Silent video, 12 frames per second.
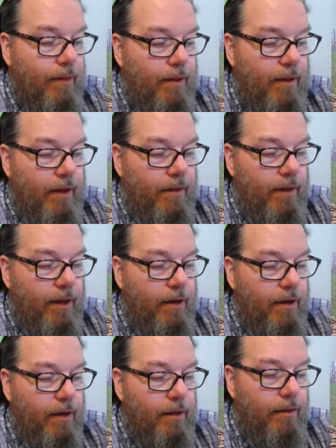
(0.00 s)
And
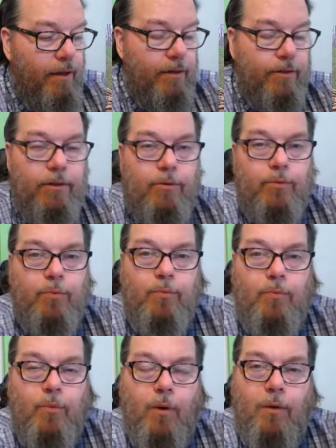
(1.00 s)
then this is
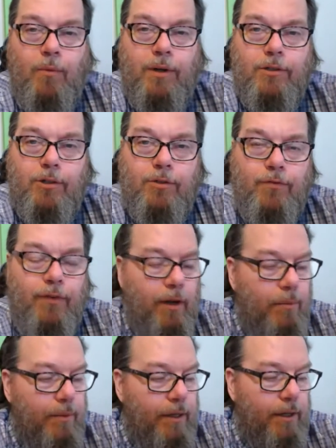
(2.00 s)
what we just
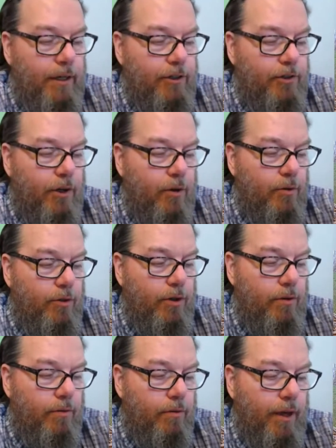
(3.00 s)
filmed as I showed
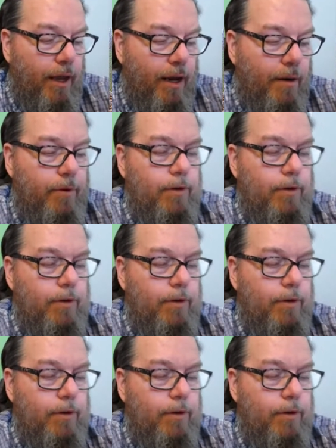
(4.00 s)
you the camera.